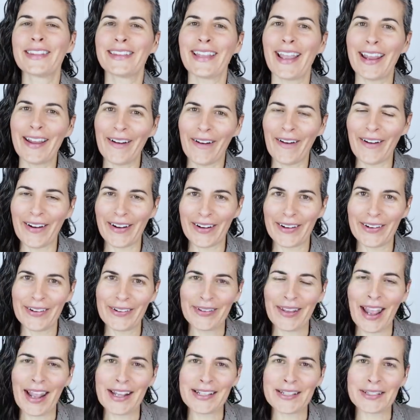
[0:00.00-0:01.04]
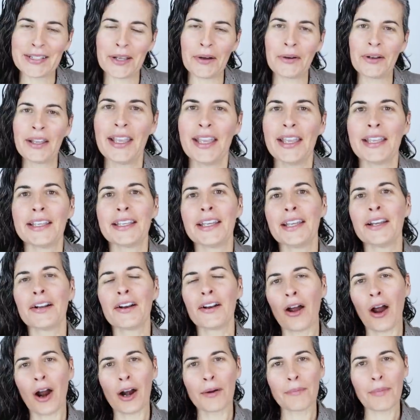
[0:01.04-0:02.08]
but they are. Okay, so
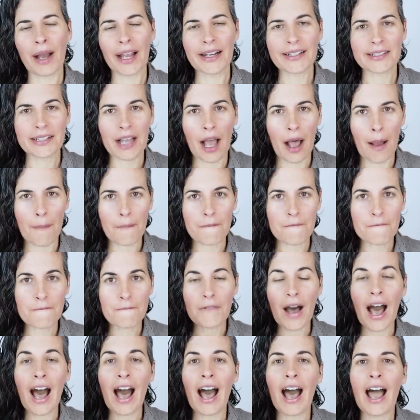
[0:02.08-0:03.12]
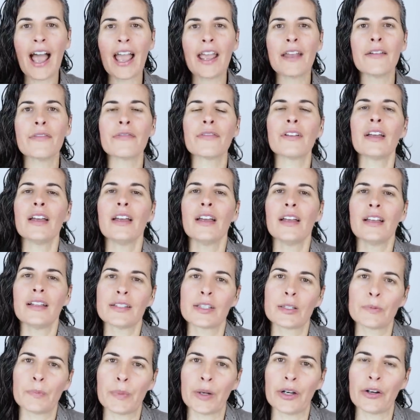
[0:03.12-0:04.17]
here are my top five
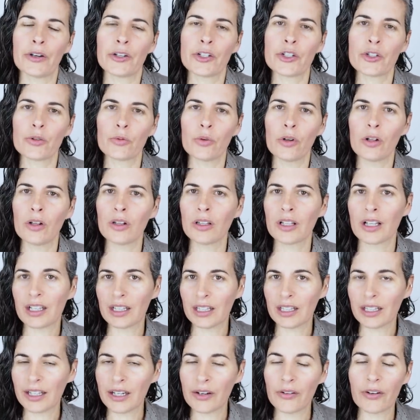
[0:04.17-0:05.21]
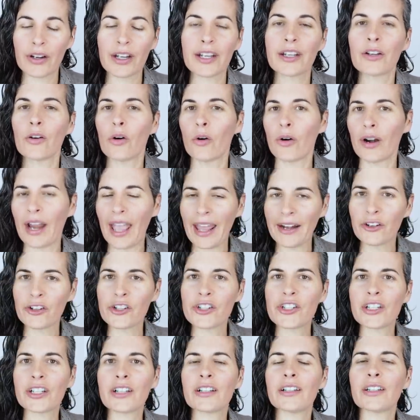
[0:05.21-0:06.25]
spiritual clearing or
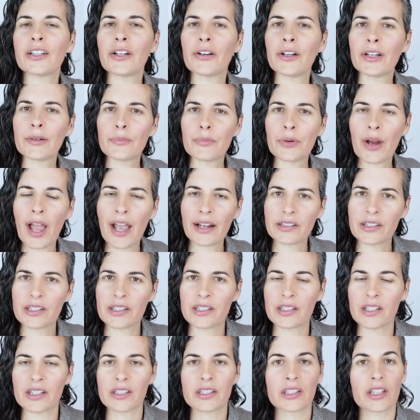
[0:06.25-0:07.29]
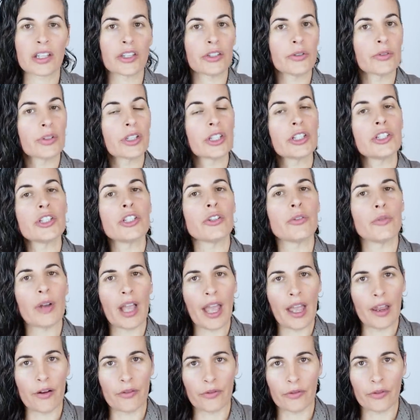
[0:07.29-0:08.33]
energy clearing practices that you can
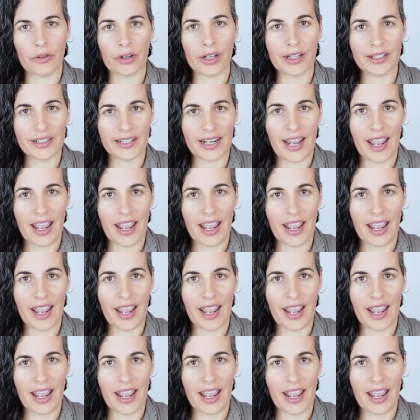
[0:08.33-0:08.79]
do every